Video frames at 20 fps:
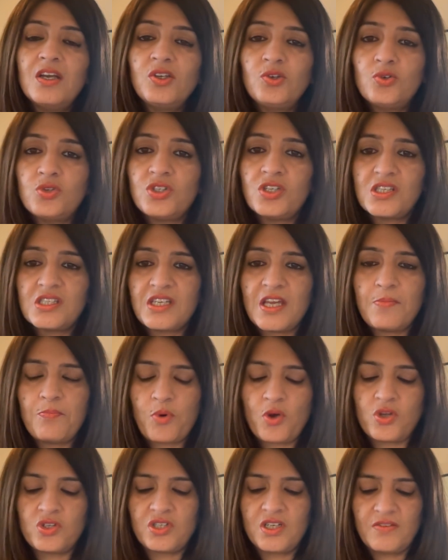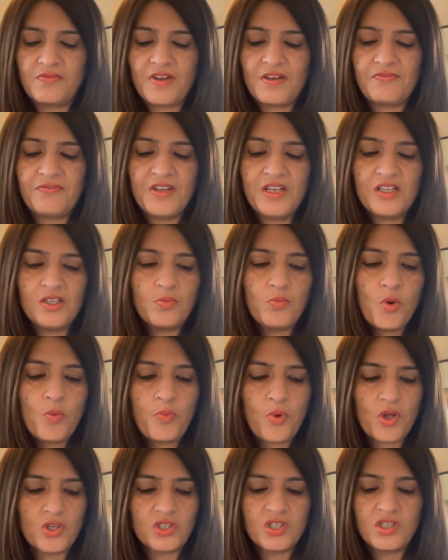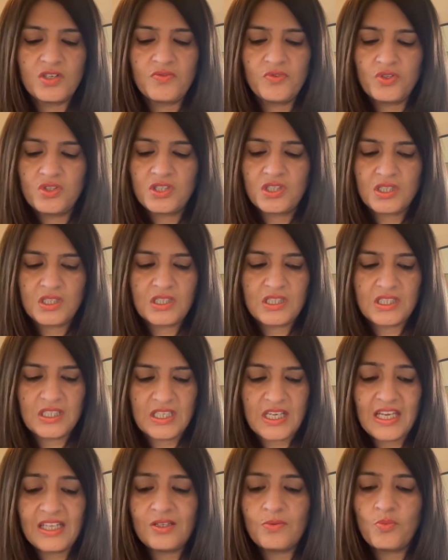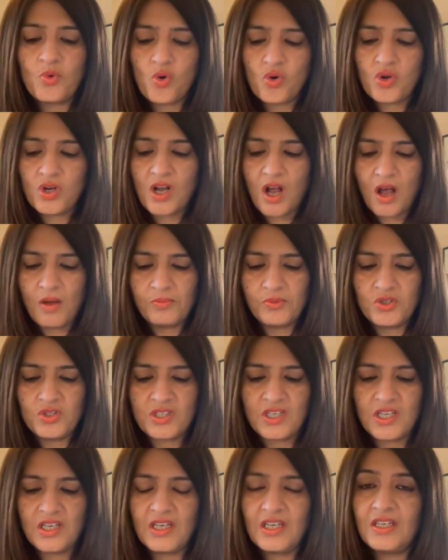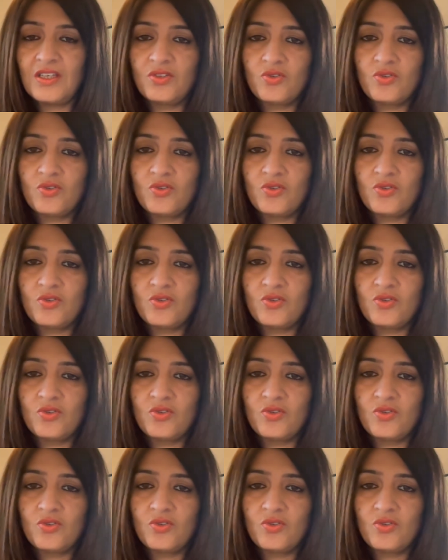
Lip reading: you just stay positive. I feel the more positive you stay, the more calm you stay.